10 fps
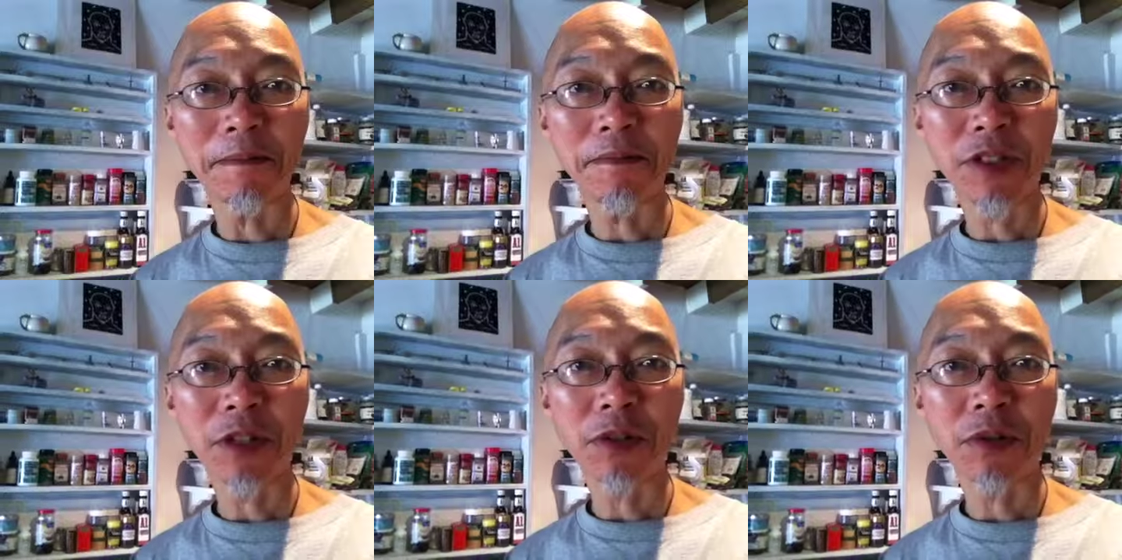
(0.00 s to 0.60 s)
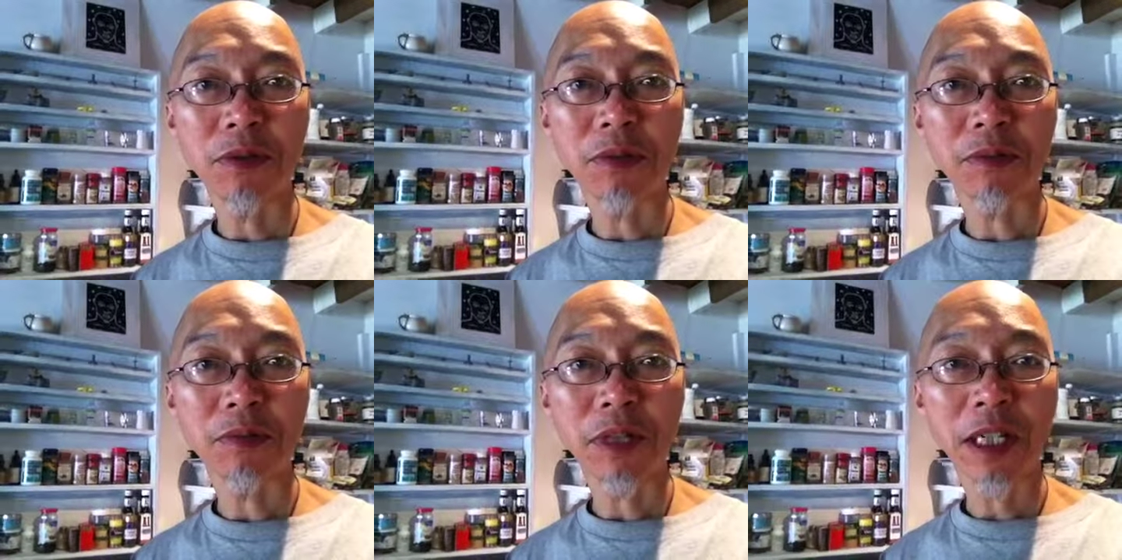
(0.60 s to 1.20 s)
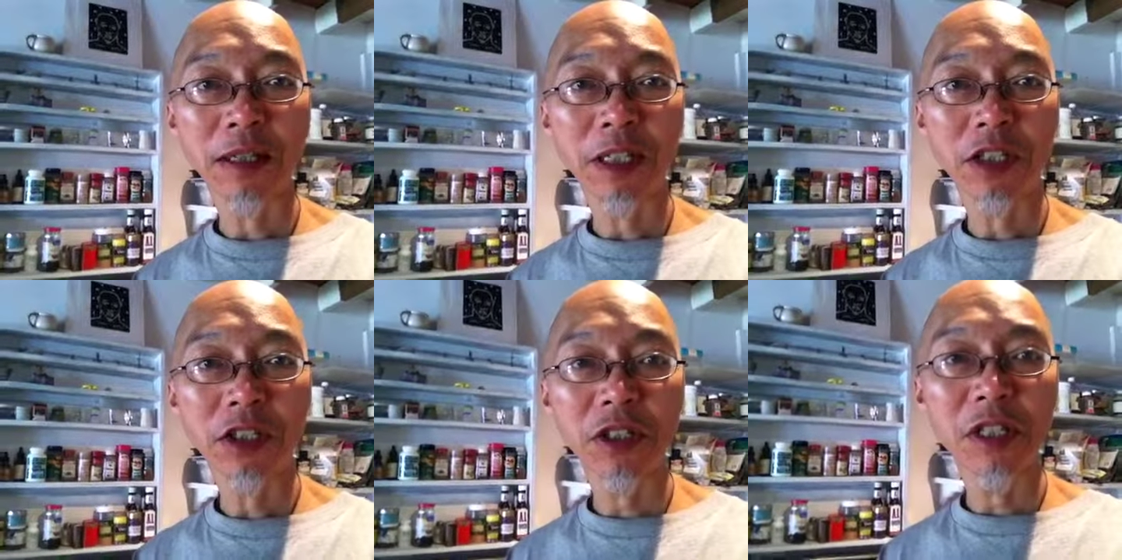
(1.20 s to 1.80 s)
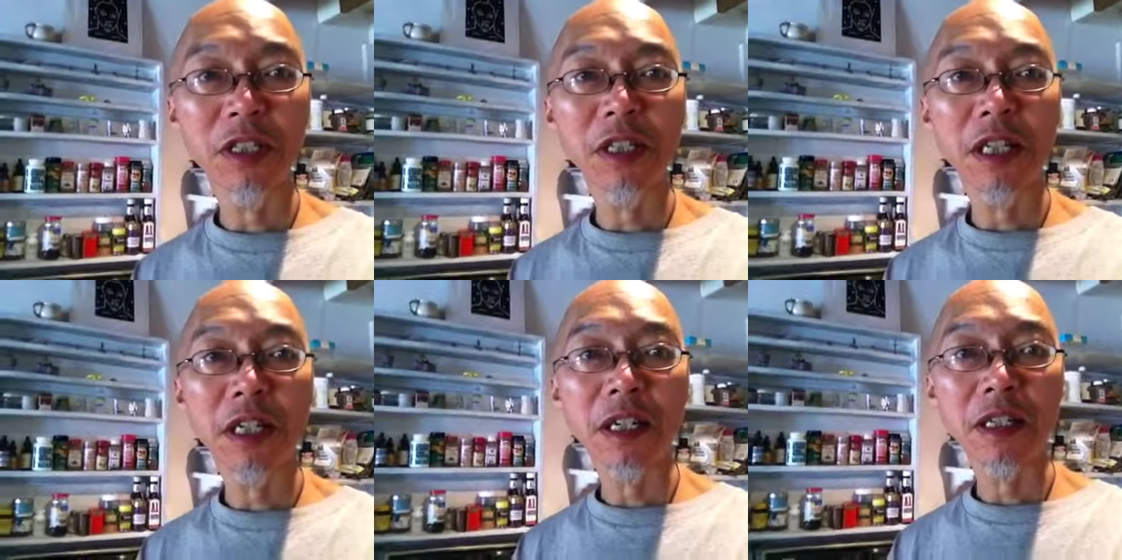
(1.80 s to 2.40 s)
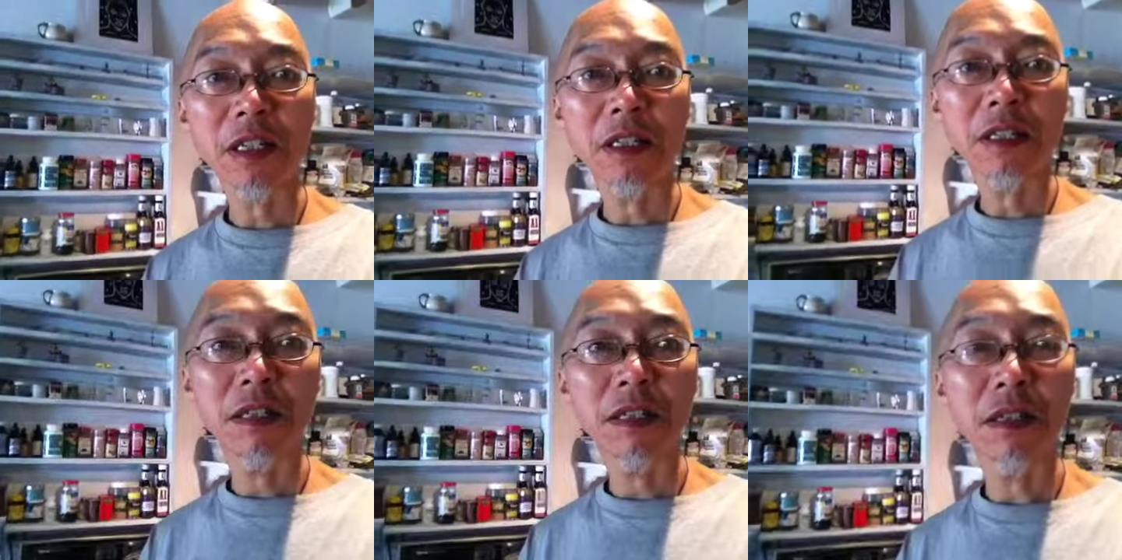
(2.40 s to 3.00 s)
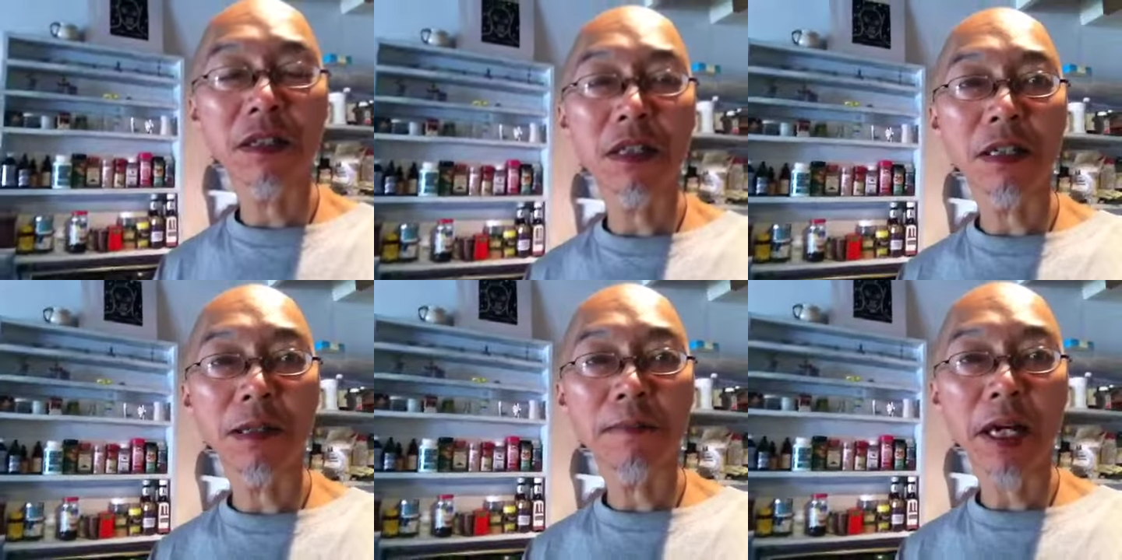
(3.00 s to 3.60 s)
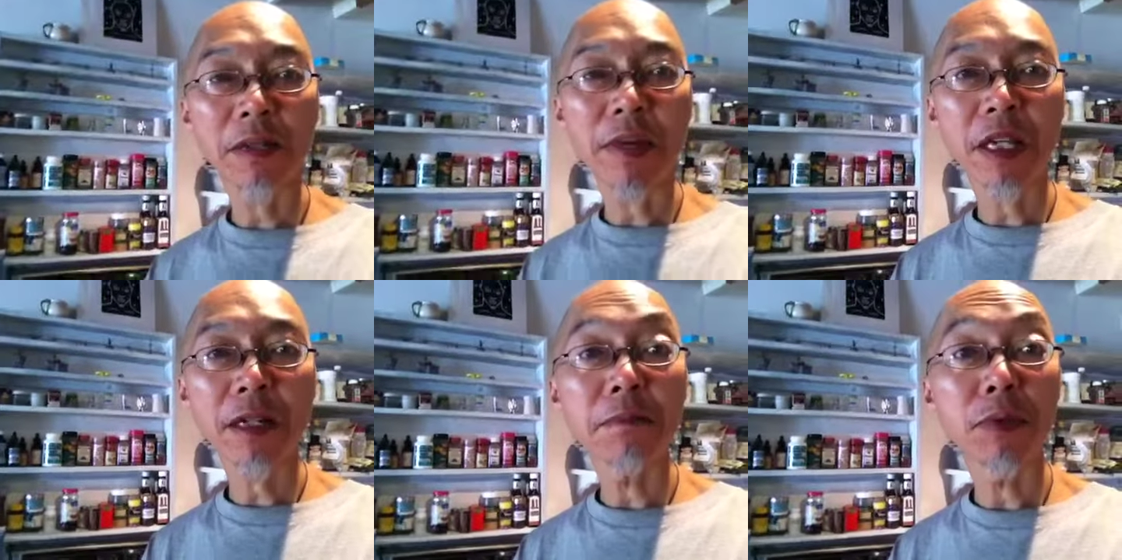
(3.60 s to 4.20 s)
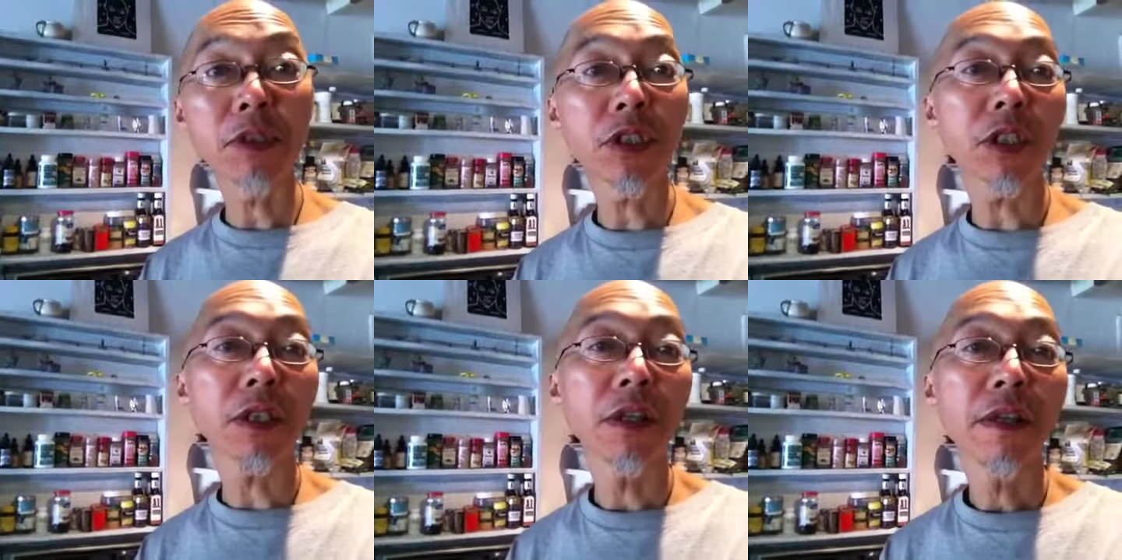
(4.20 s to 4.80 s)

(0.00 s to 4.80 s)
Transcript: So what I'm going to show you today is how to make kombucha.